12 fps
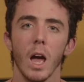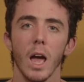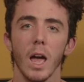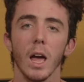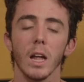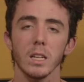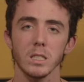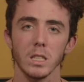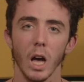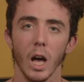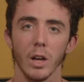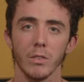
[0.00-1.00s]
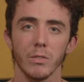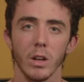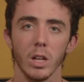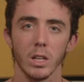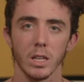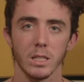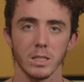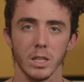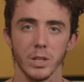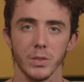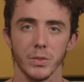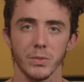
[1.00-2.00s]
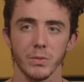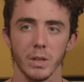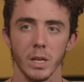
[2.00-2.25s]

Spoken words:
And I felt as if